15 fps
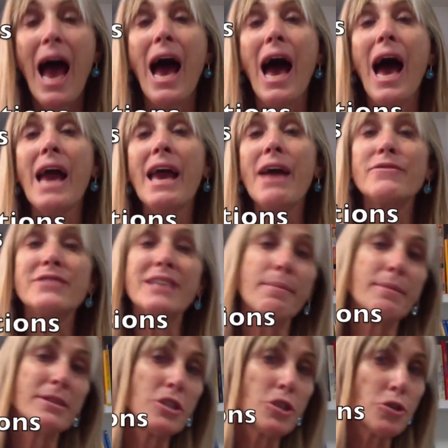I have
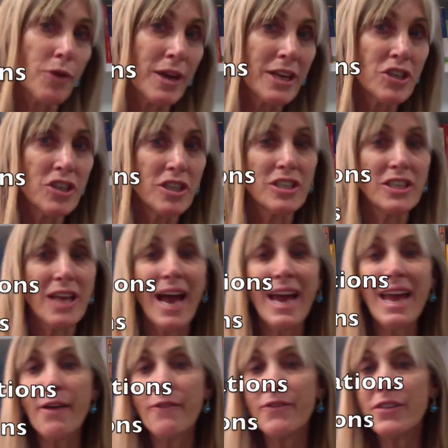demonstrations, I
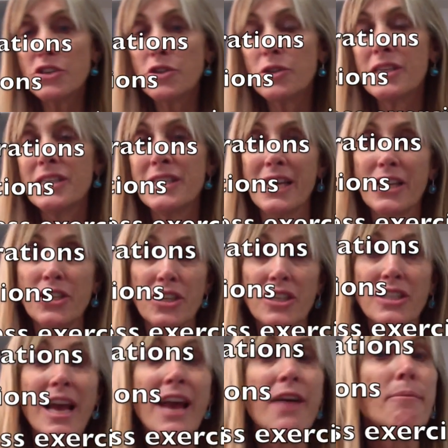have visualizations,
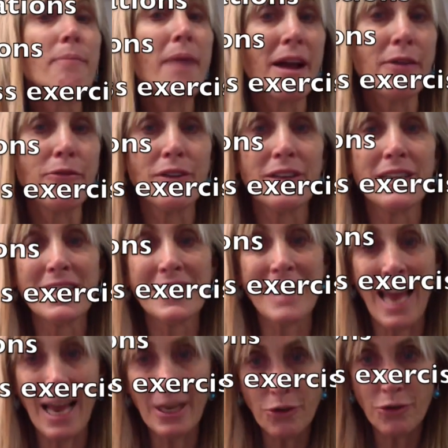I have mindfulness
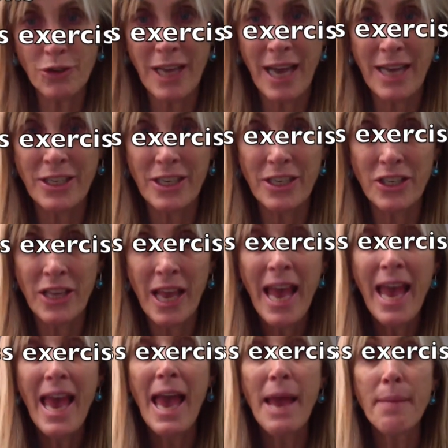exercises,
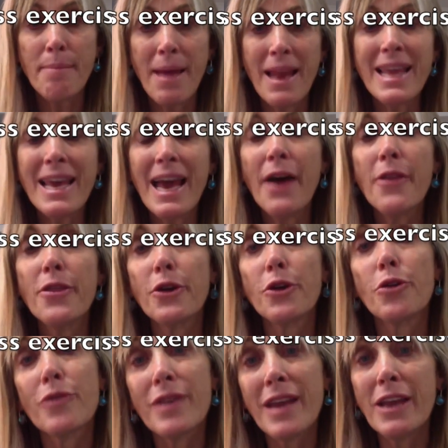and many other
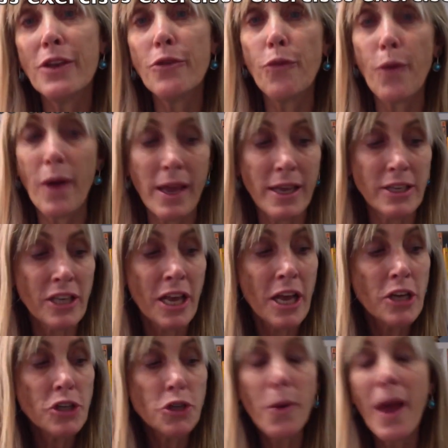creative ways
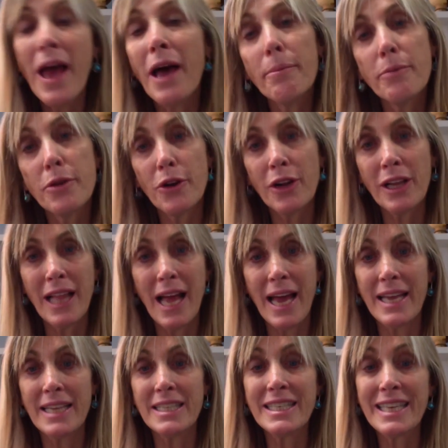to help your
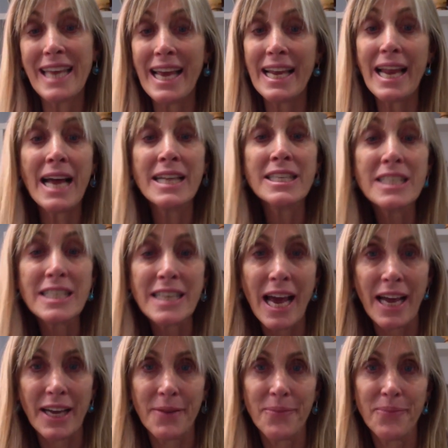clients get
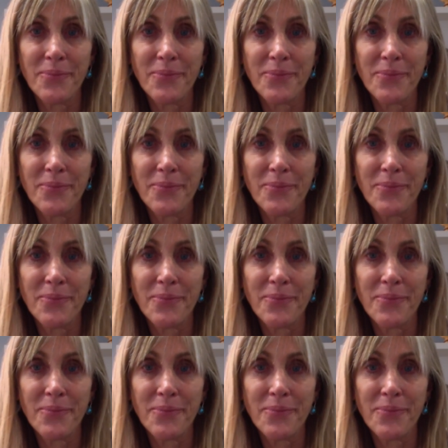unstuck.